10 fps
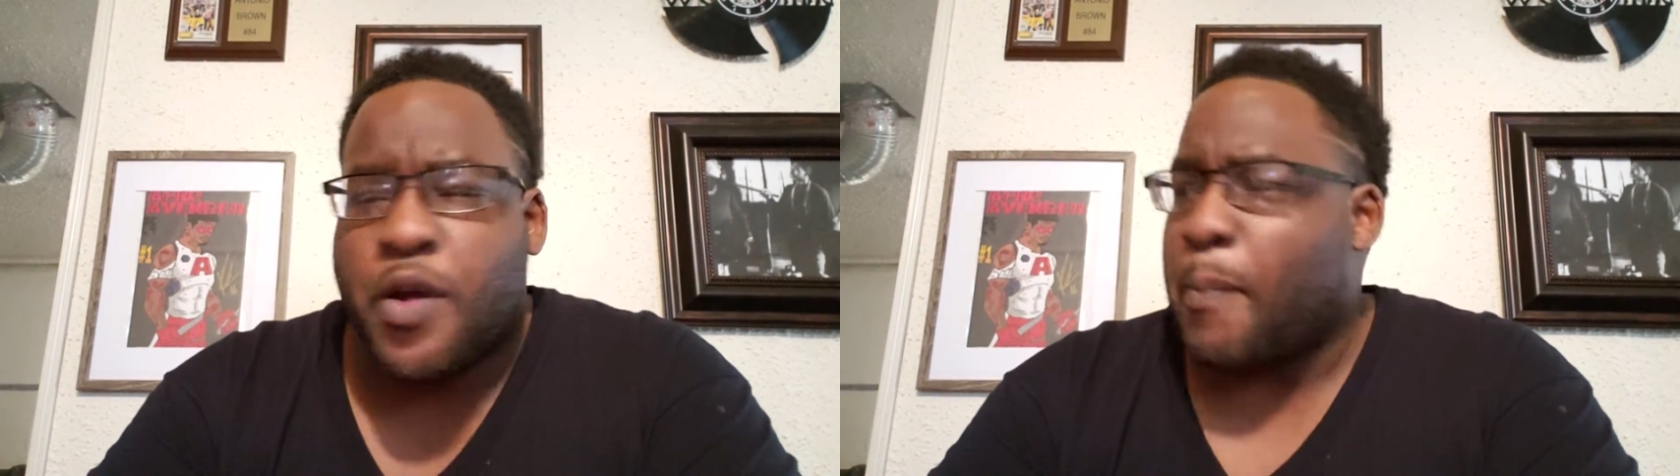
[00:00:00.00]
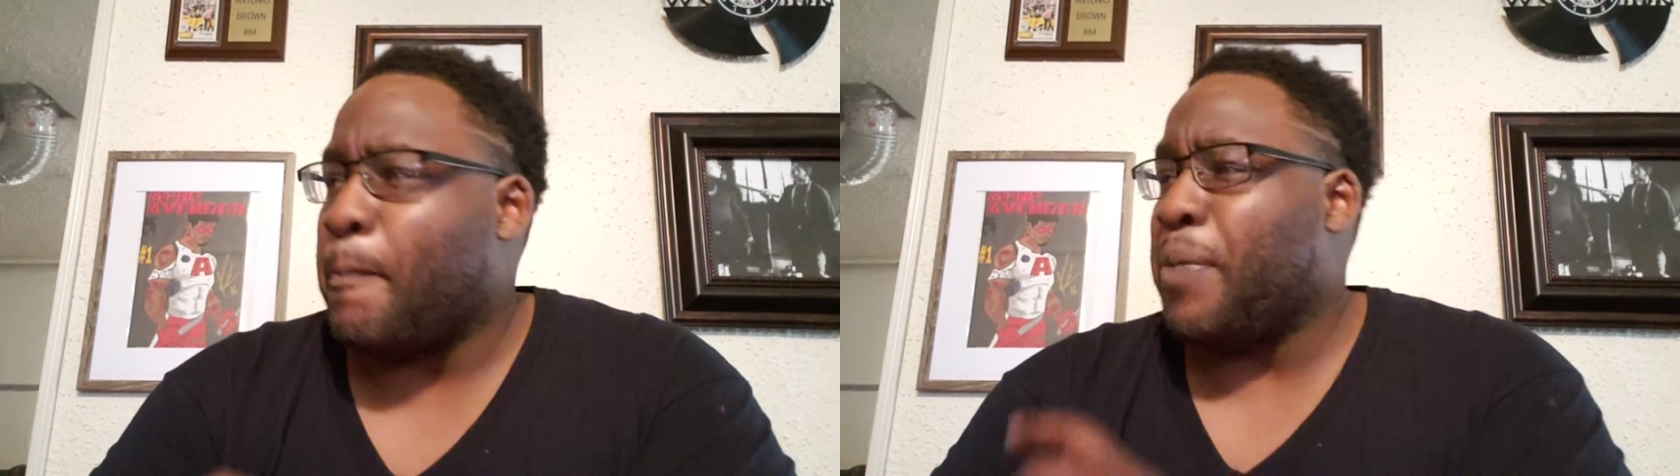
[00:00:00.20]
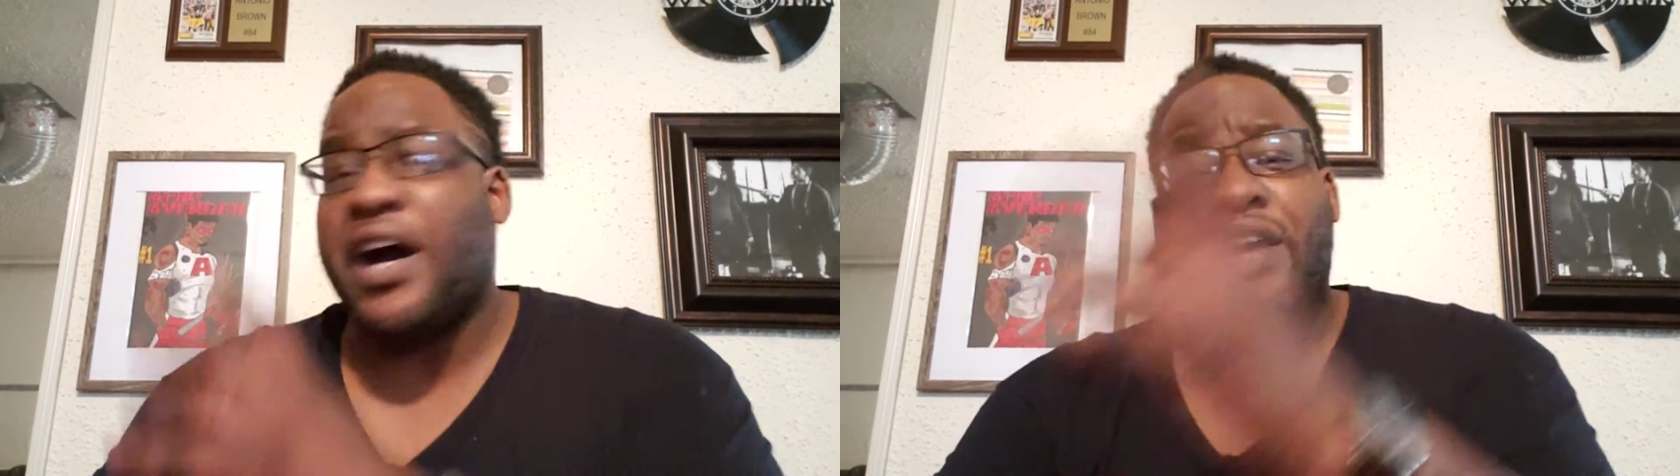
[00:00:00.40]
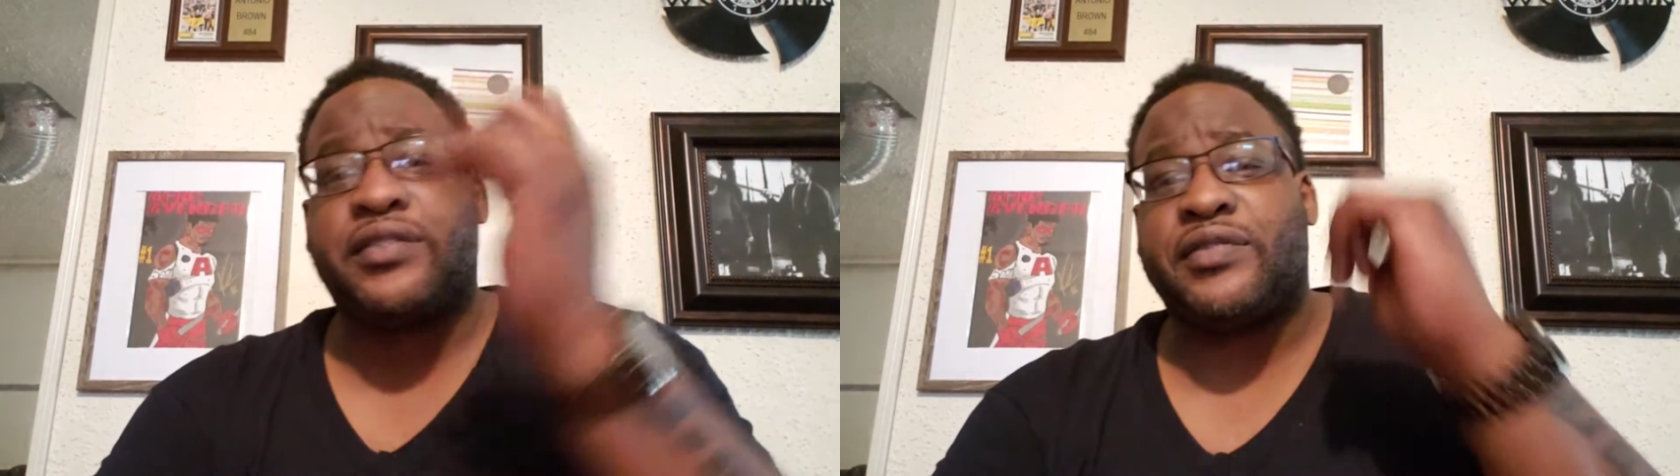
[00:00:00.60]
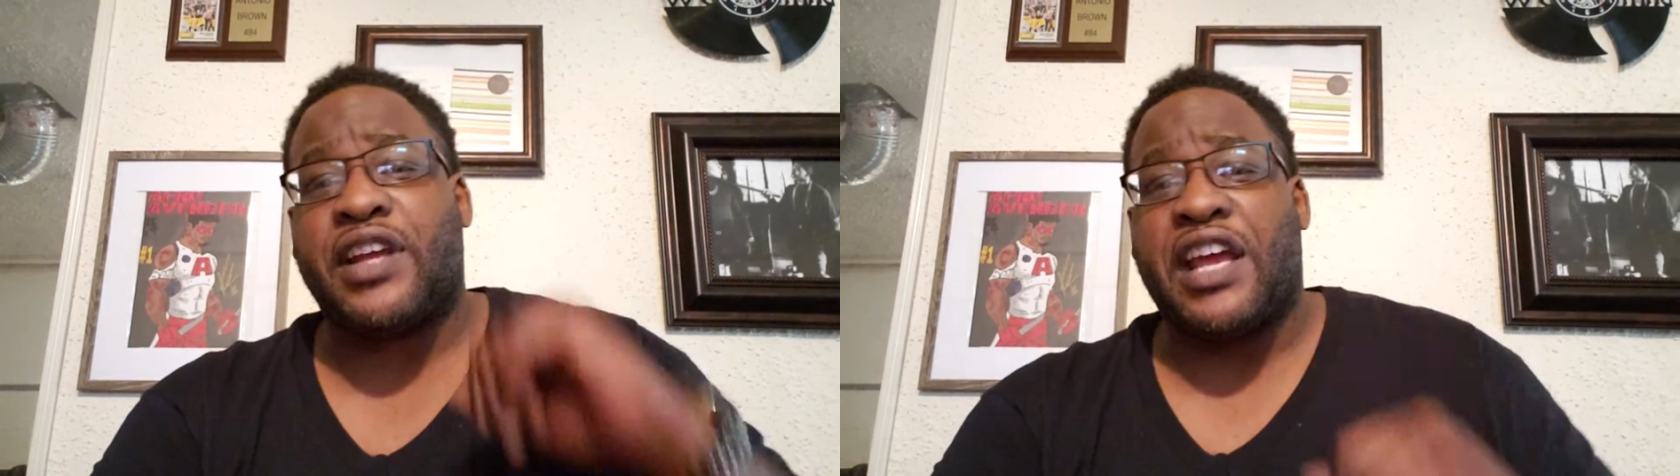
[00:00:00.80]

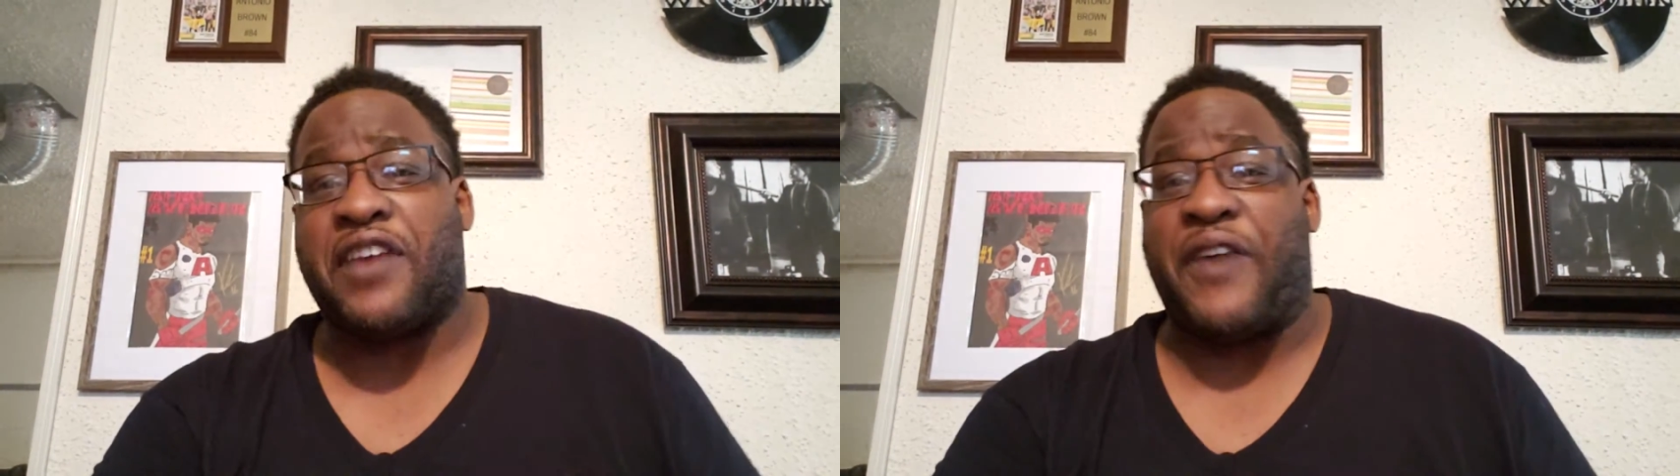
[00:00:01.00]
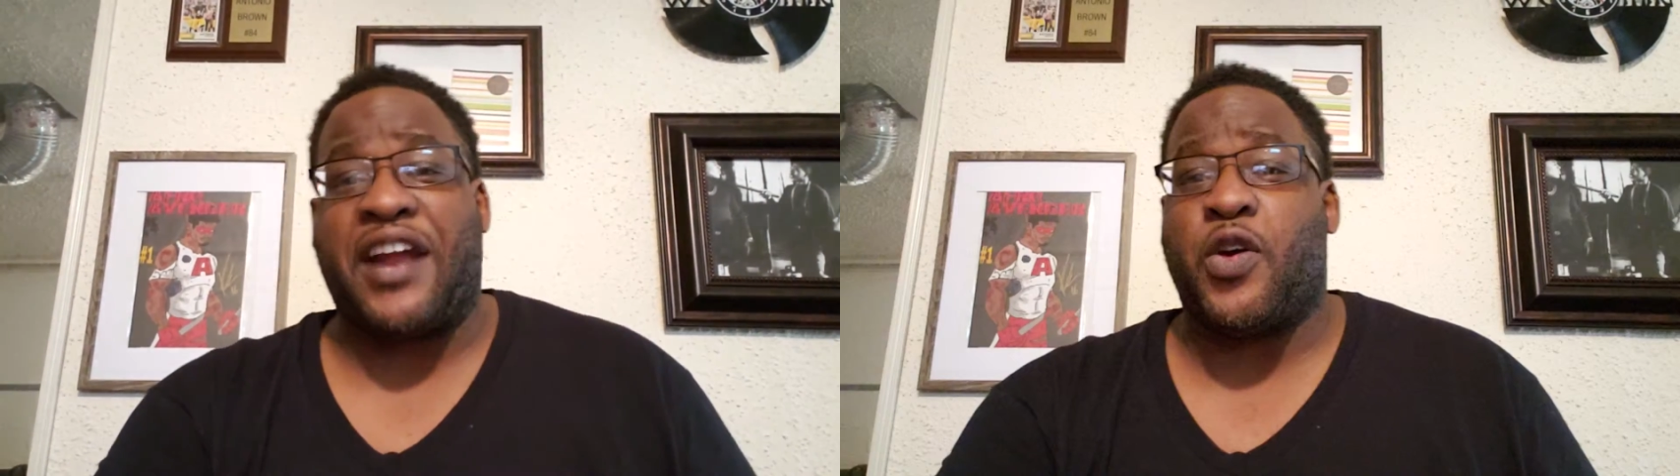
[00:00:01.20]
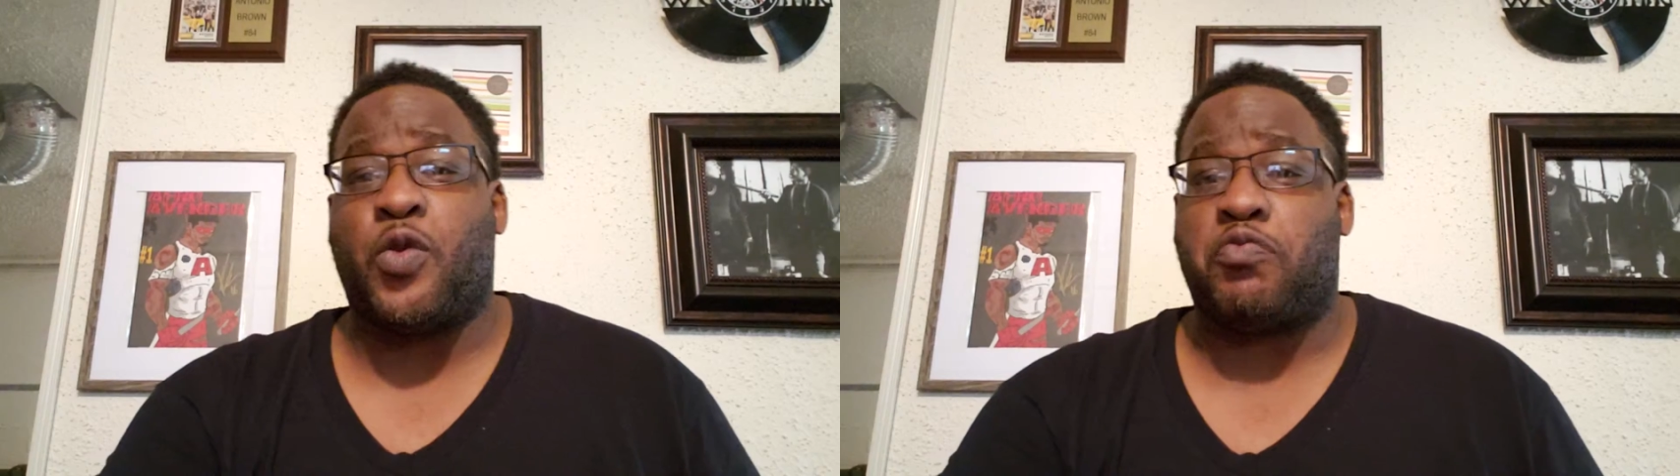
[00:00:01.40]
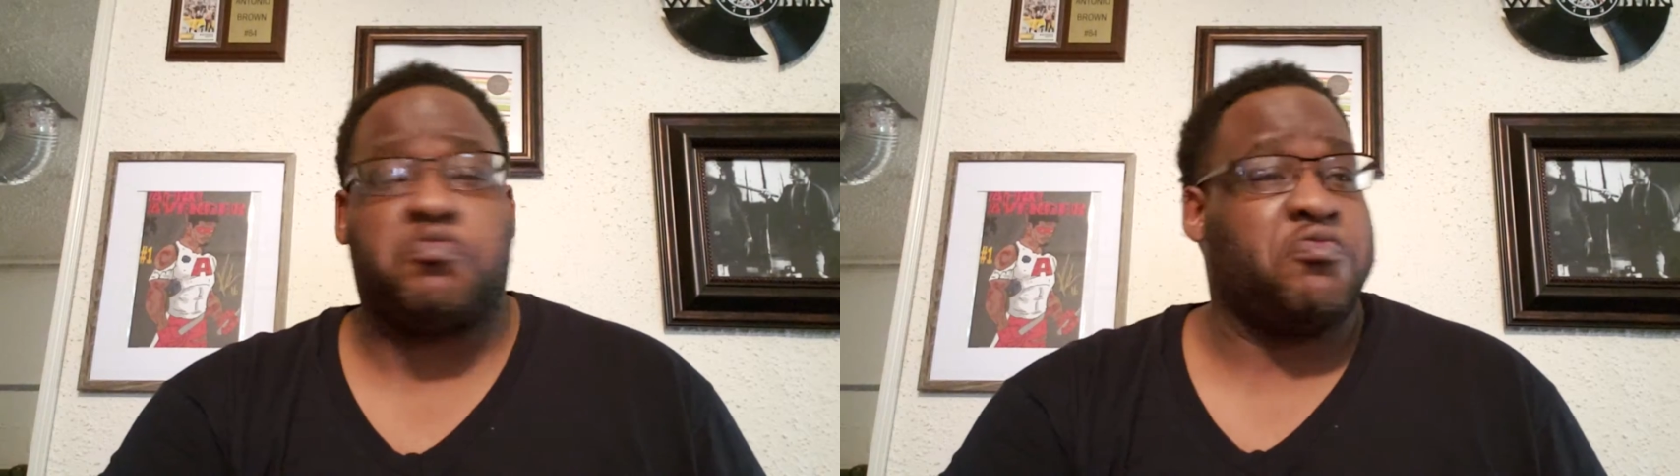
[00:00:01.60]
But if I don't